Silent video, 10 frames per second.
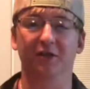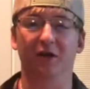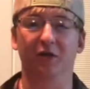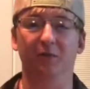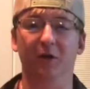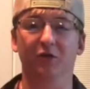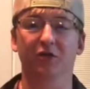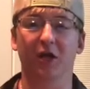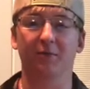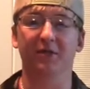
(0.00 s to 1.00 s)
are the most
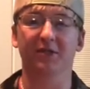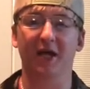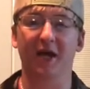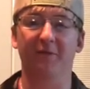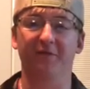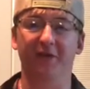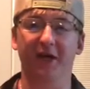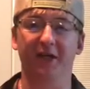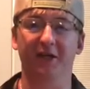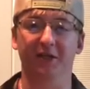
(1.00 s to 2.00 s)
common type of
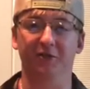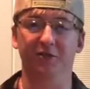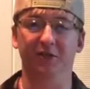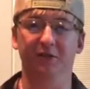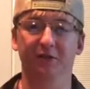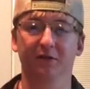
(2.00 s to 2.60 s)
hand injuries.